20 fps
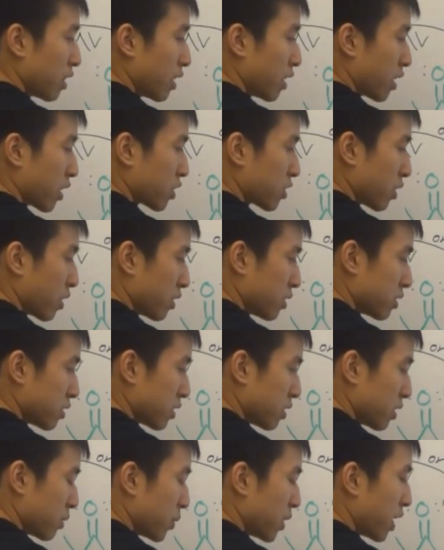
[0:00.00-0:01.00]
the
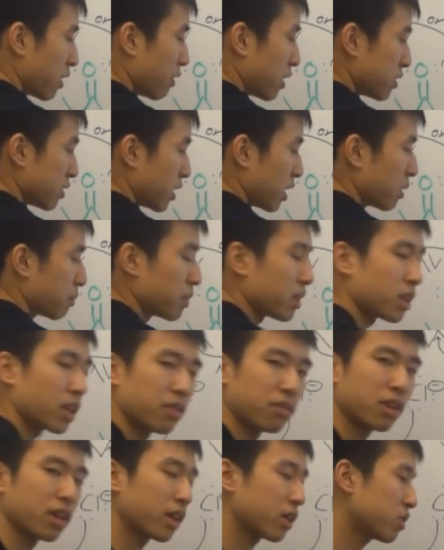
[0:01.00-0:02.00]
electrons, well not resonate, but
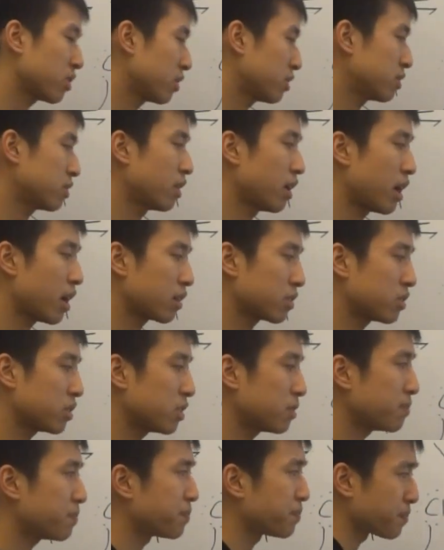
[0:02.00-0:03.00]
give the electrons to the
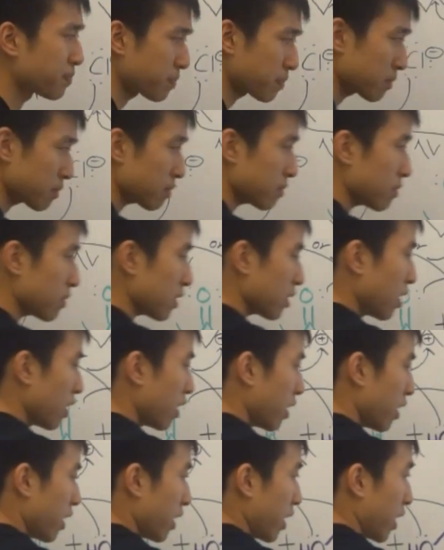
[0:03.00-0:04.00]
oxygen.
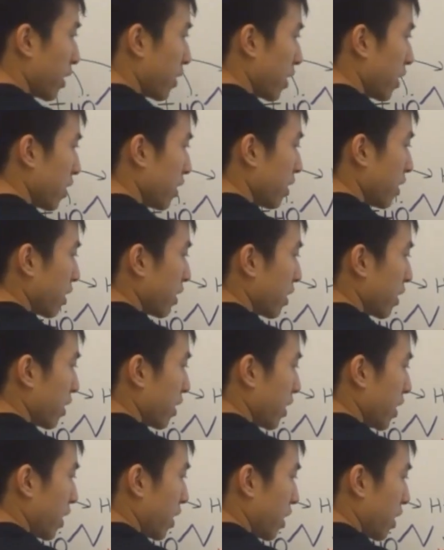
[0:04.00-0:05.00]
And then,
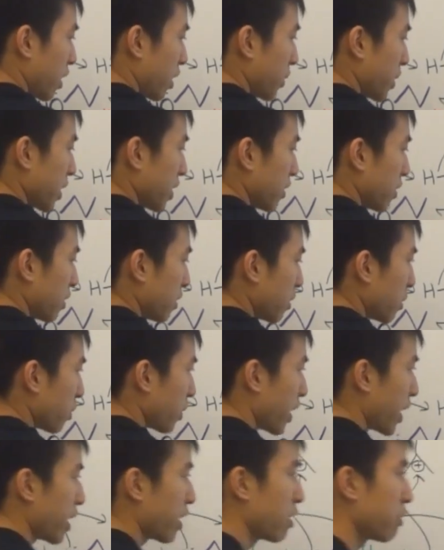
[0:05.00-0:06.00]
here we go. We're
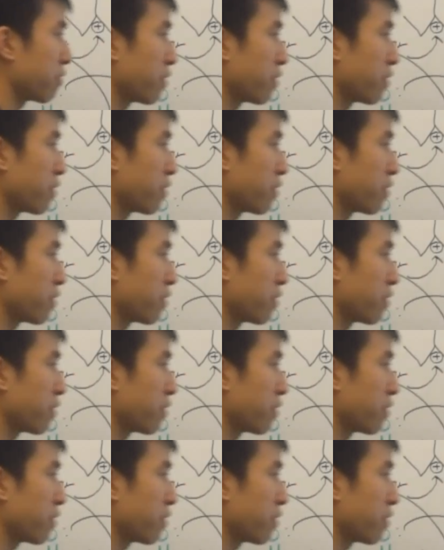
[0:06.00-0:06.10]
at our